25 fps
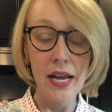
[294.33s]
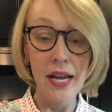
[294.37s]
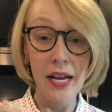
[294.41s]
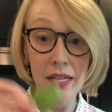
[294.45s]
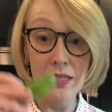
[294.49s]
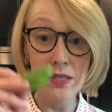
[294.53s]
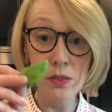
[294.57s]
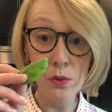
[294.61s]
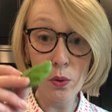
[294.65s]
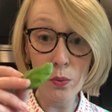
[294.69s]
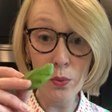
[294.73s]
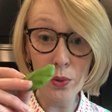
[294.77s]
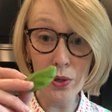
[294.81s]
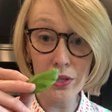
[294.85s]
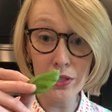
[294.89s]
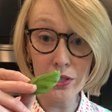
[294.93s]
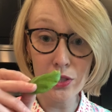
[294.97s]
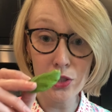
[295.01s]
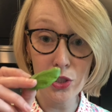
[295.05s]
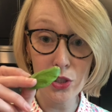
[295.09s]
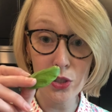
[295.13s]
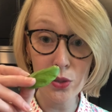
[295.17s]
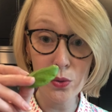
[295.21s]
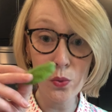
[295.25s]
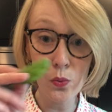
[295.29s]
And so what we're gonna
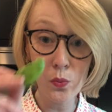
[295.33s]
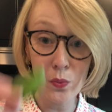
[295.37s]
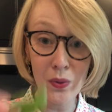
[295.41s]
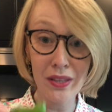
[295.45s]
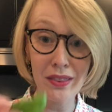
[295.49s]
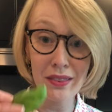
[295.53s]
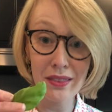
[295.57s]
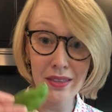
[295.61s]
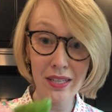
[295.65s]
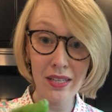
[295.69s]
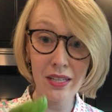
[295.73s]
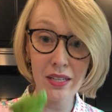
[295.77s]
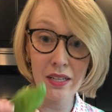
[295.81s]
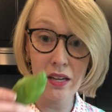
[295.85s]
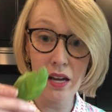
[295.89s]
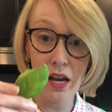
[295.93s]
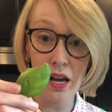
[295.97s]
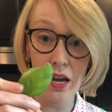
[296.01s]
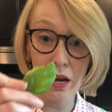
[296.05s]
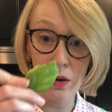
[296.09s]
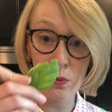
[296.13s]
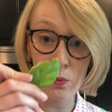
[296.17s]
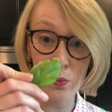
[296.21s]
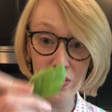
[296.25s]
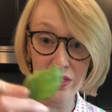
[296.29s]
do with the
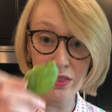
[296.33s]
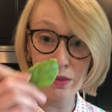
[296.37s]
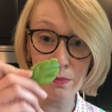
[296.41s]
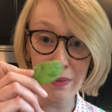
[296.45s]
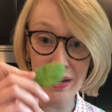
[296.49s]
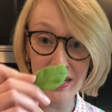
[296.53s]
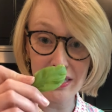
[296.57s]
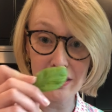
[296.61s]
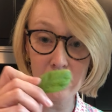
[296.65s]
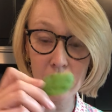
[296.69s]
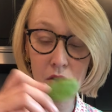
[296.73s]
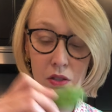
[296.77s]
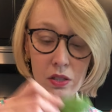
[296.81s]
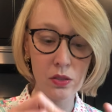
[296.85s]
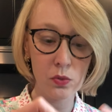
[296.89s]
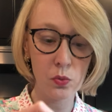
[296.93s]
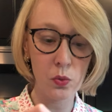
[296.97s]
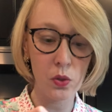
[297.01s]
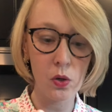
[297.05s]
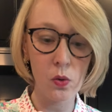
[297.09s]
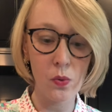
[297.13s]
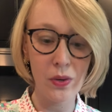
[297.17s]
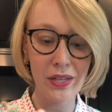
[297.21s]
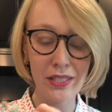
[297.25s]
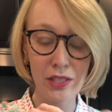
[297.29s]
basil is
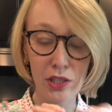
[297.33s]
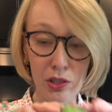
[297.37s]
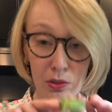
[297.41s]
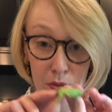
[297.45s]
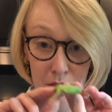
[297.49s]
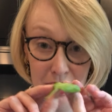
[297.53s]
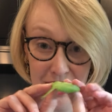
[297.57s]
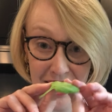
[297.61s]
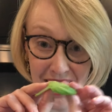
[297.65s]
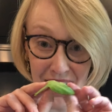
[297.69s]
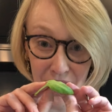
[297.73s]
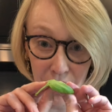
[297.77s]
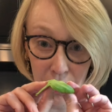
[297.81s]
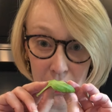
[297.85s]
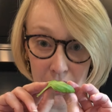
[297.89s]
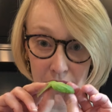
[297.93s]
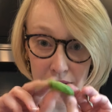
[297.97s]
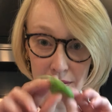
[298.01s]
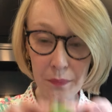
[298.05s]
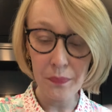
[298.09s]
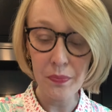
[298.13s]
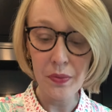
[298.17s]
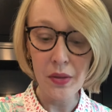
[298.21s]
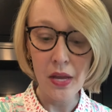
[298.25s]
we're going to tear it